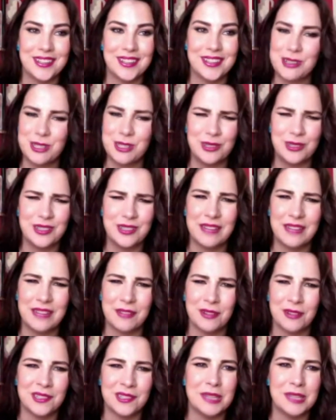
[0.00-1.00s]
So I don't
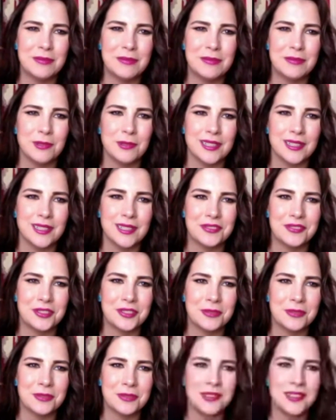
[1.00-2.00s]
ever want to make people
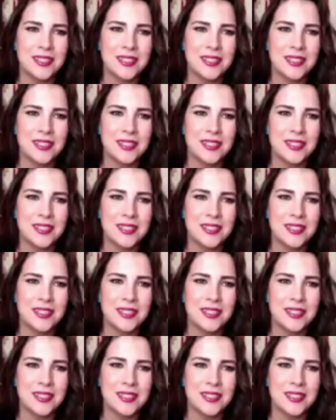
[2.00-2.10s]
uncomfortable.